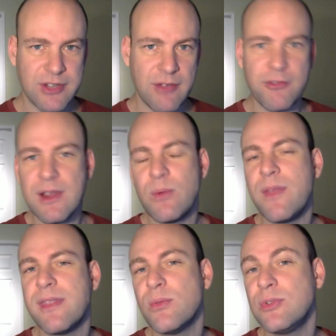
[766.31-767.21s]
suffering
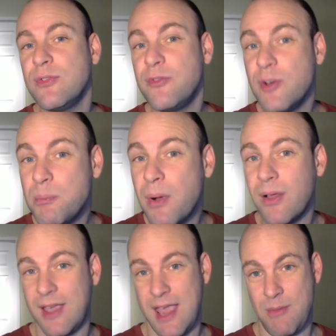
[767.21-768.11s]
when there was a
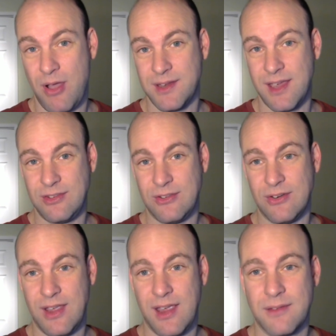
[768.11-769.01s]
football game on
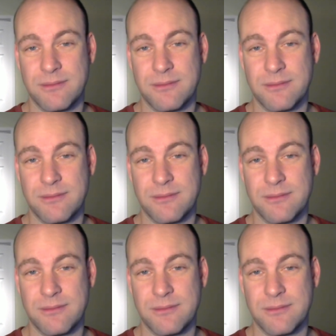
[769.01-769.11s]
yesterday?